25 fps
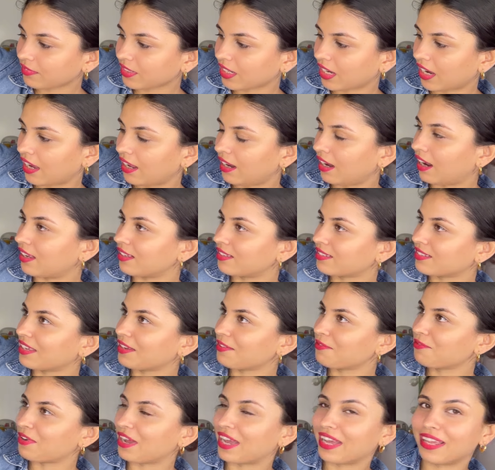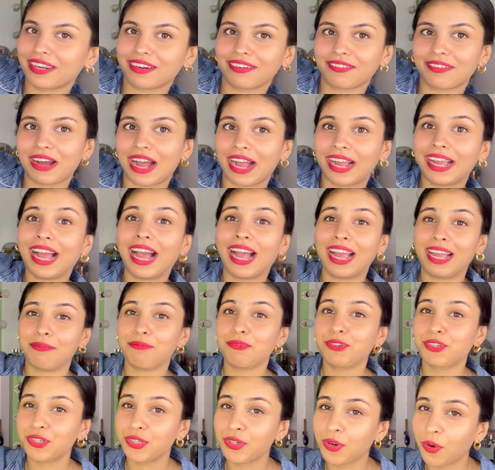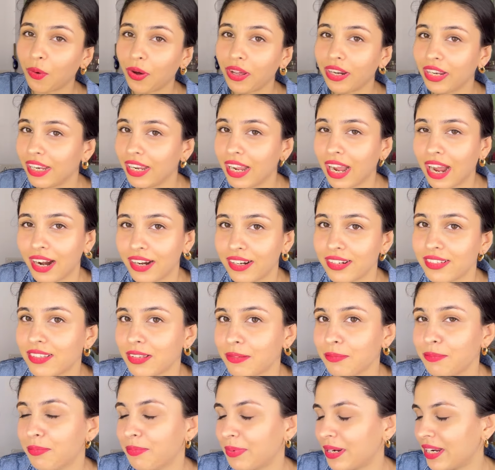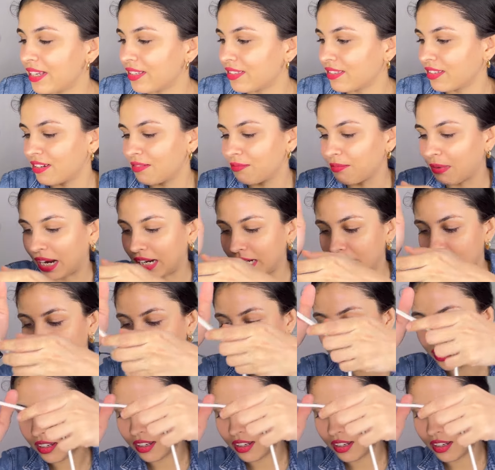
I'll ask him where. I am sure he had some place in mind